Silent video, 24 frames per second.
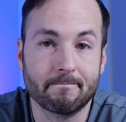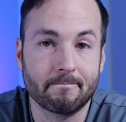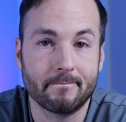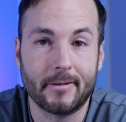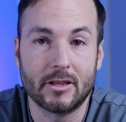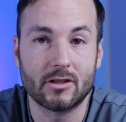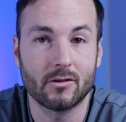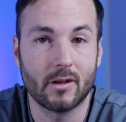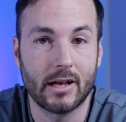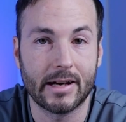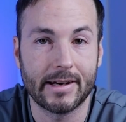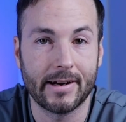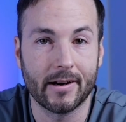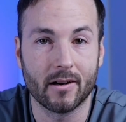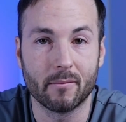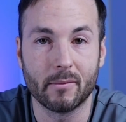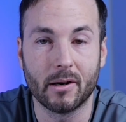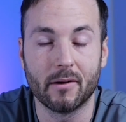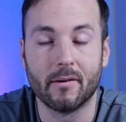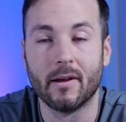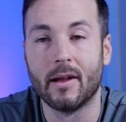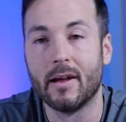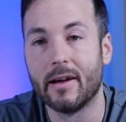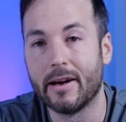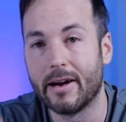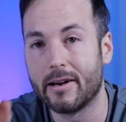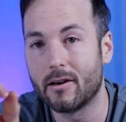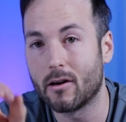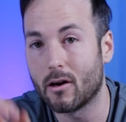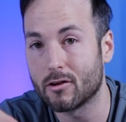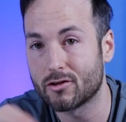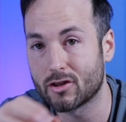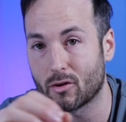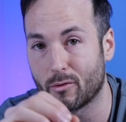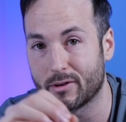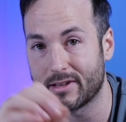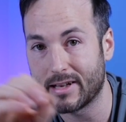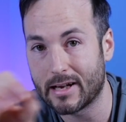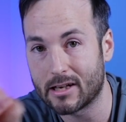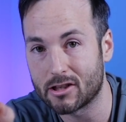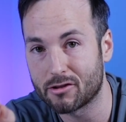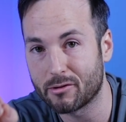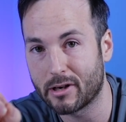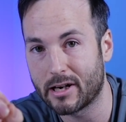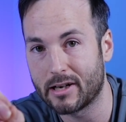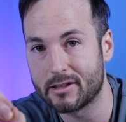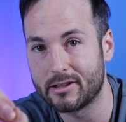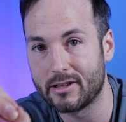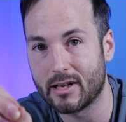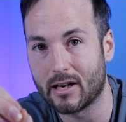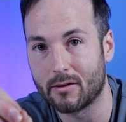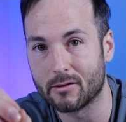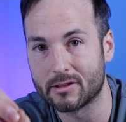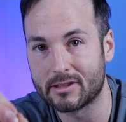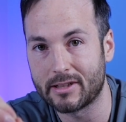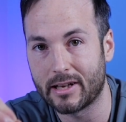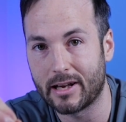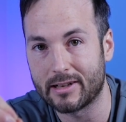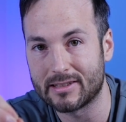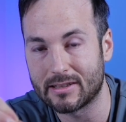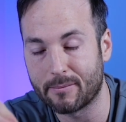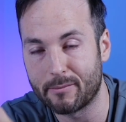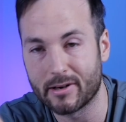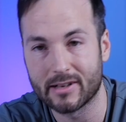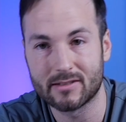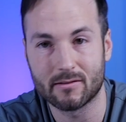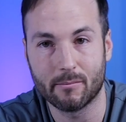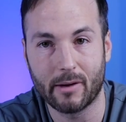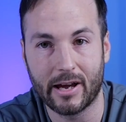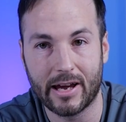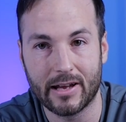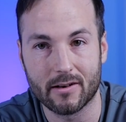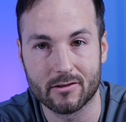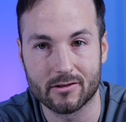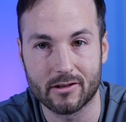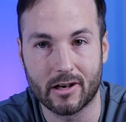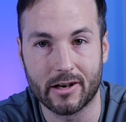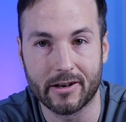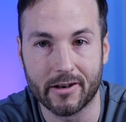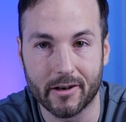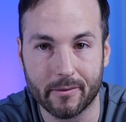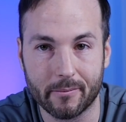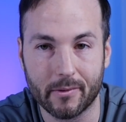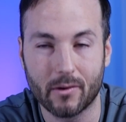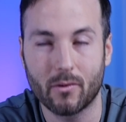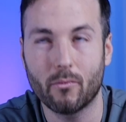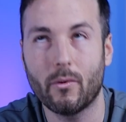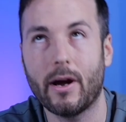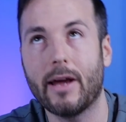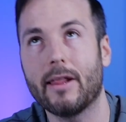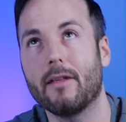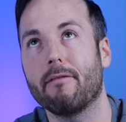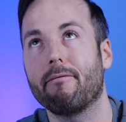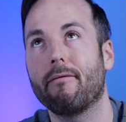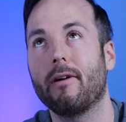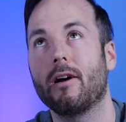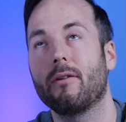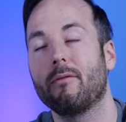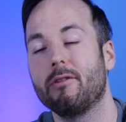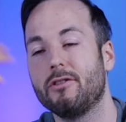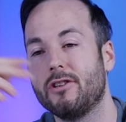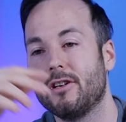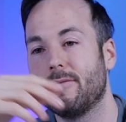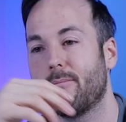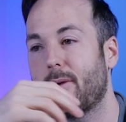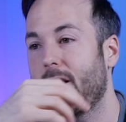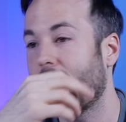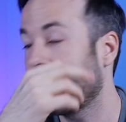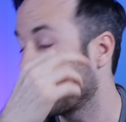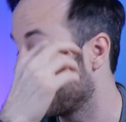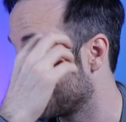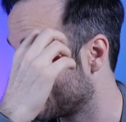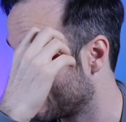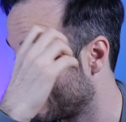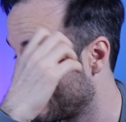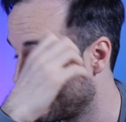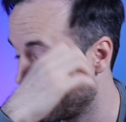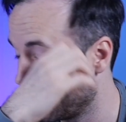That's all I cared about. And also with that strategy, I will say, because I'm gonna get some haters on here, but why the fuck would you buy those?